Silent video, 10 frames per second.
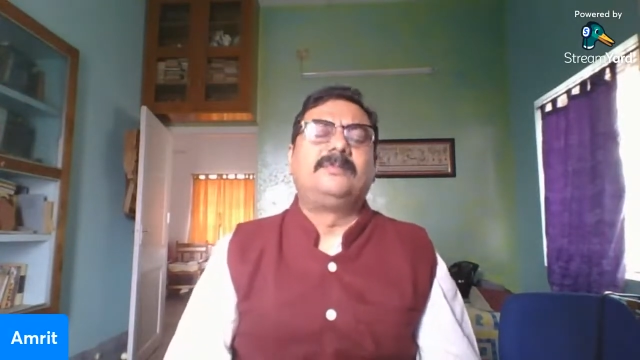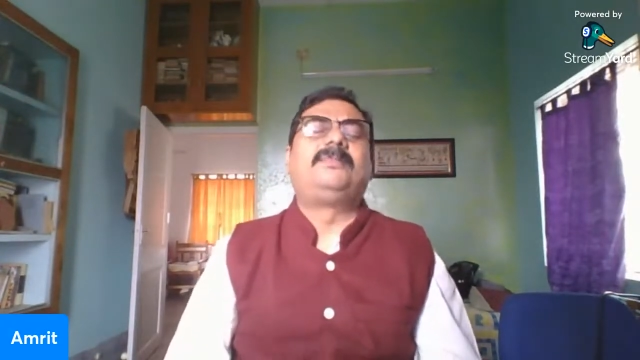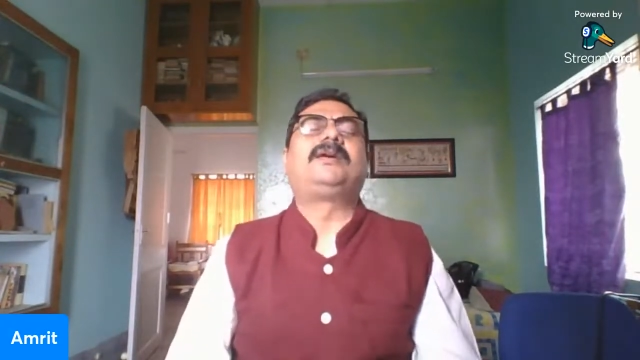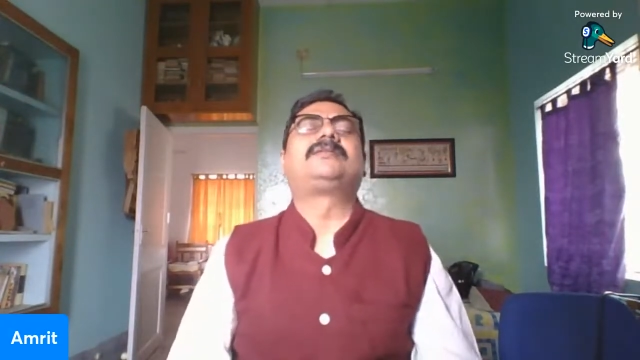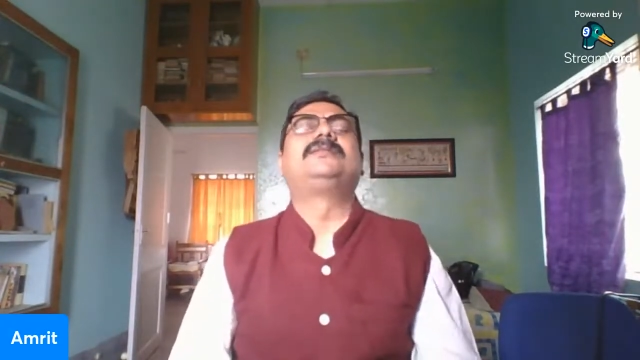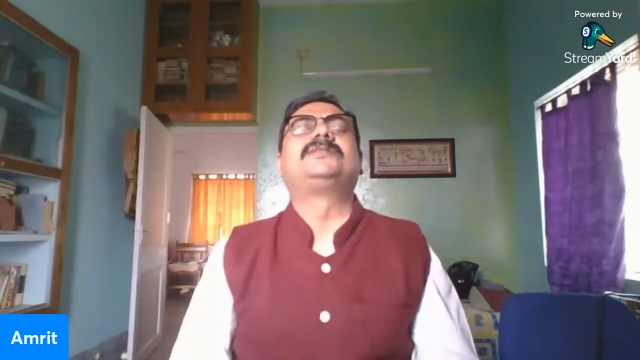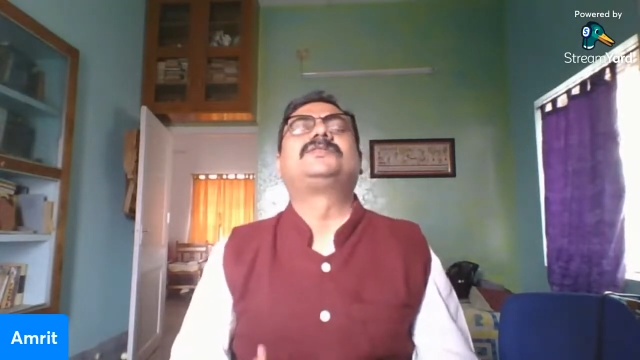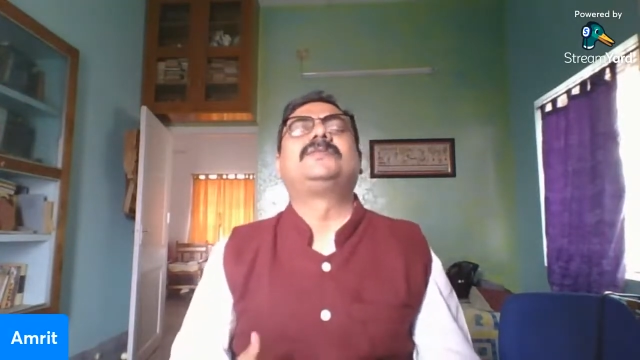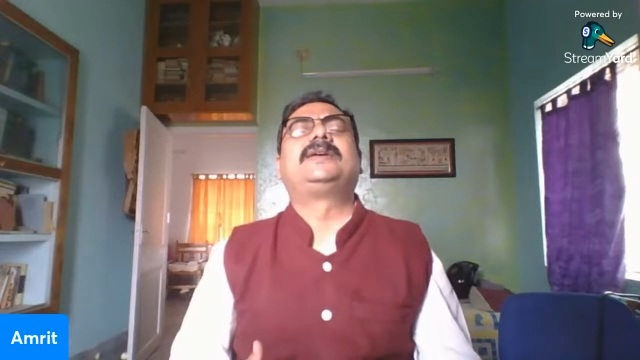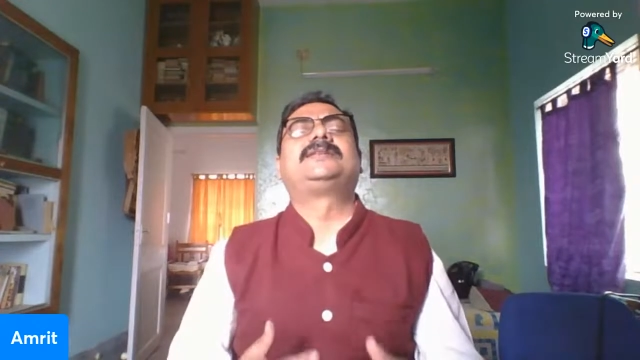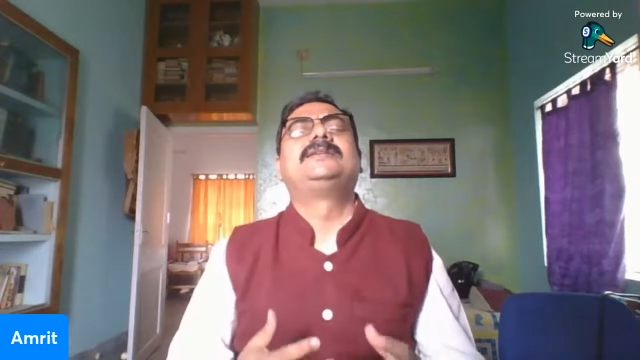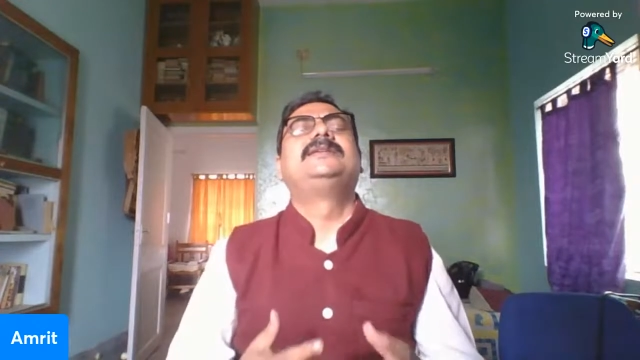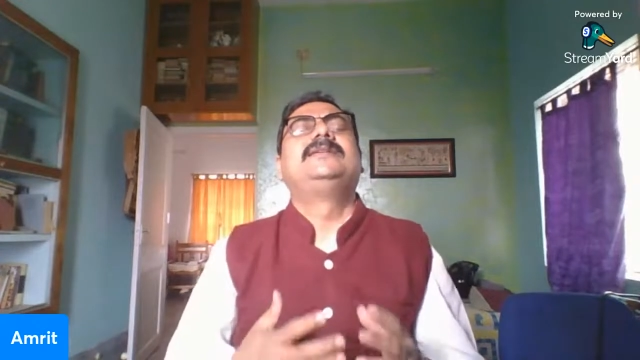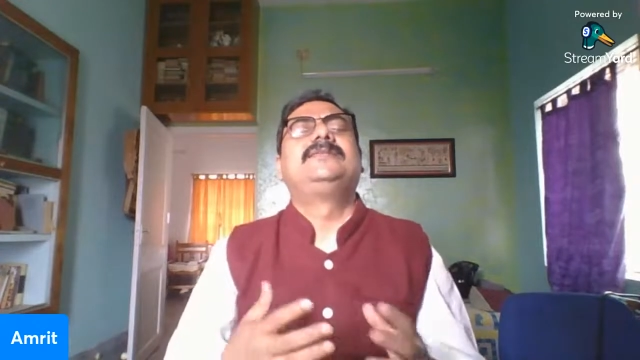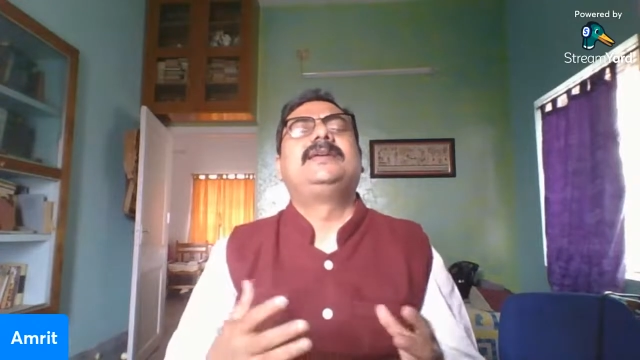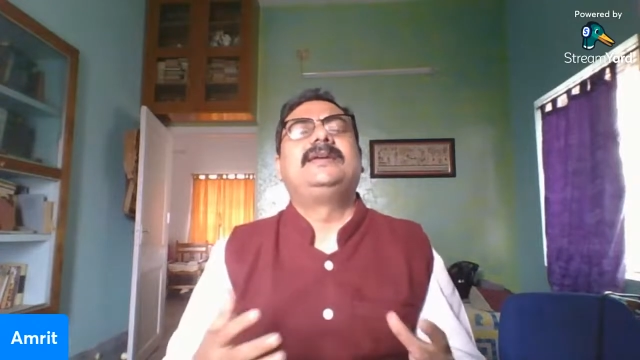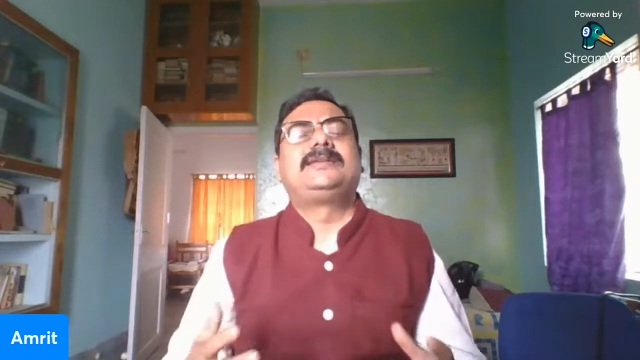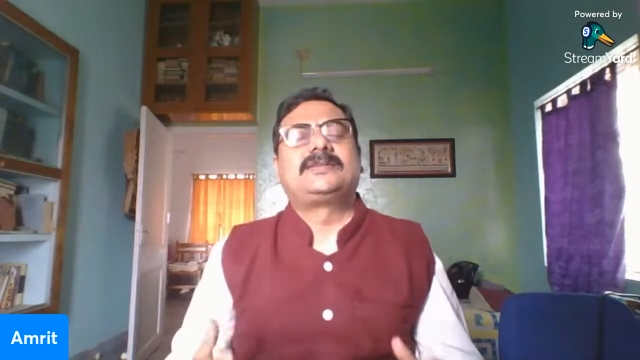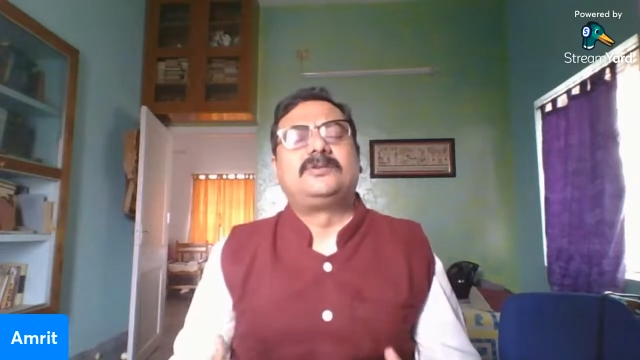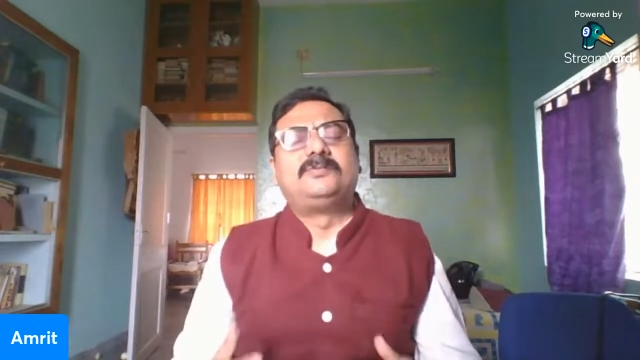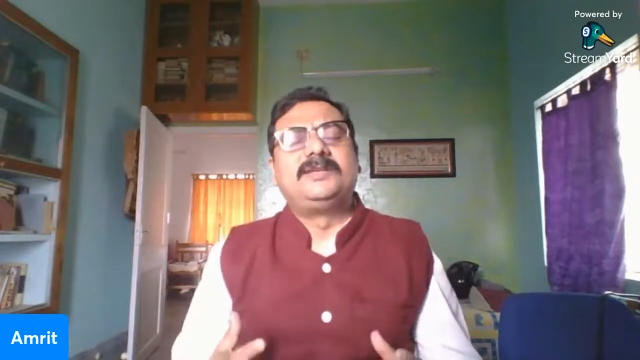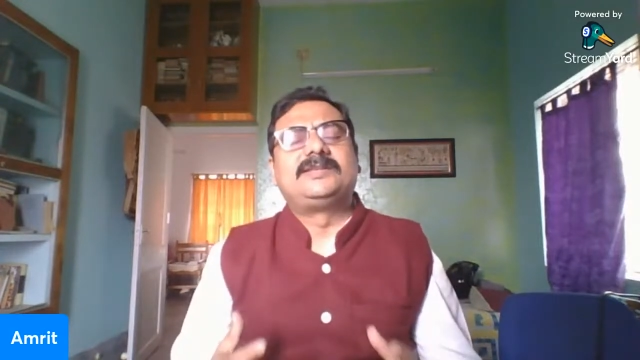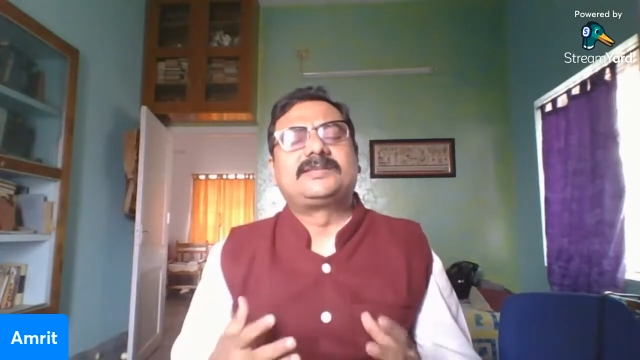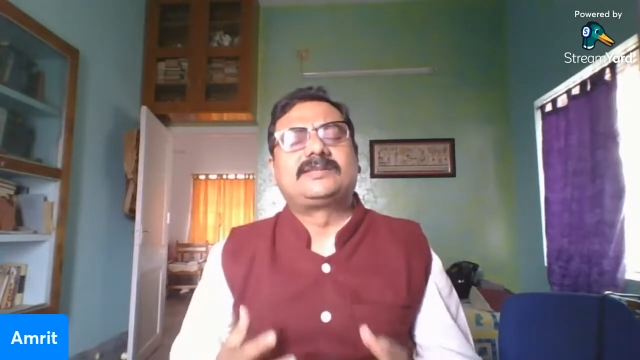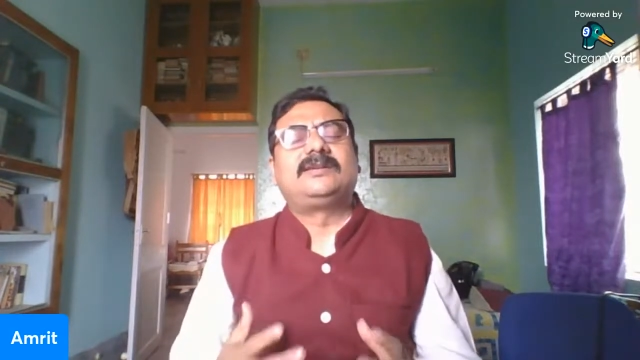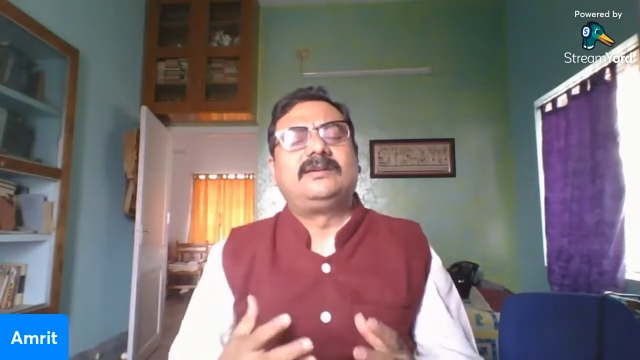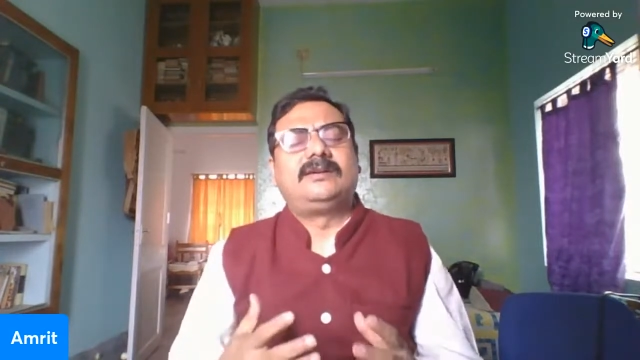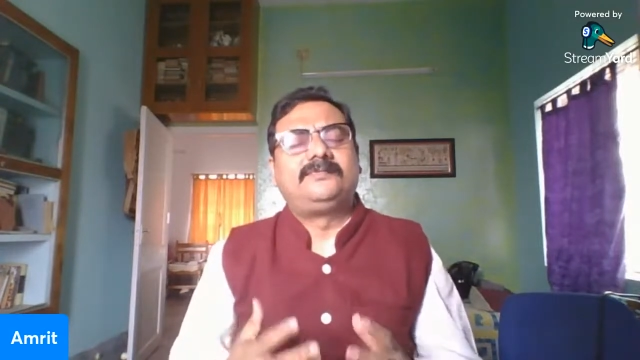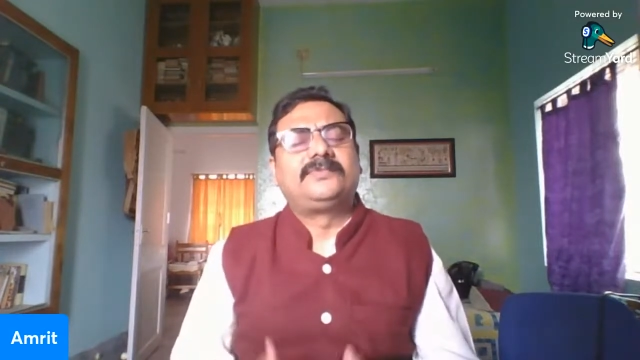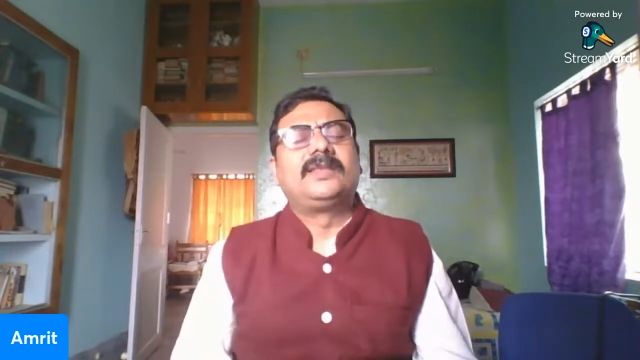partner, so that it completes a